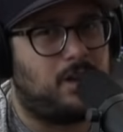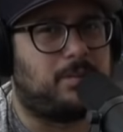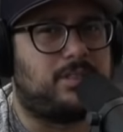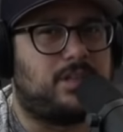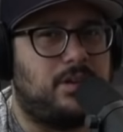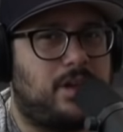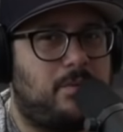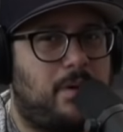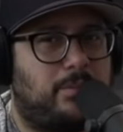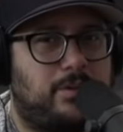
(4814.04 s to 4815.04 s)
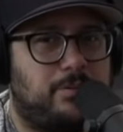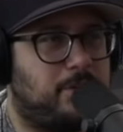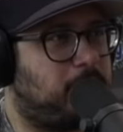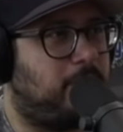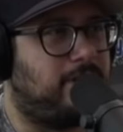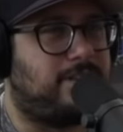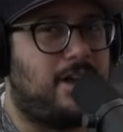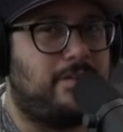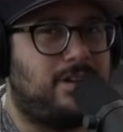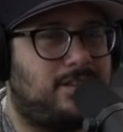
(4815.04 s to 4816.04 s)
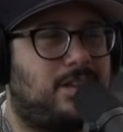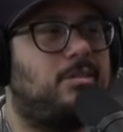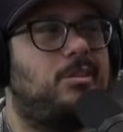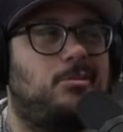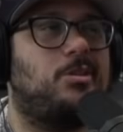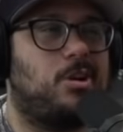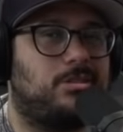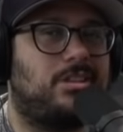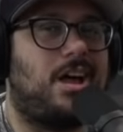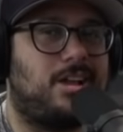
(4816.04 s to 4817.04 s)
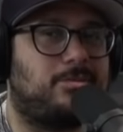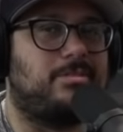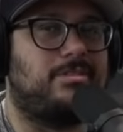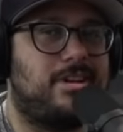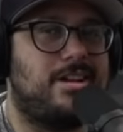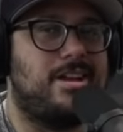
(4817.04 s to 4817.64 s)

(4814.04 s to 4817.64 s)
I was about to say, you can't remember when you were twenty-seven? I said, we're going to the hospital right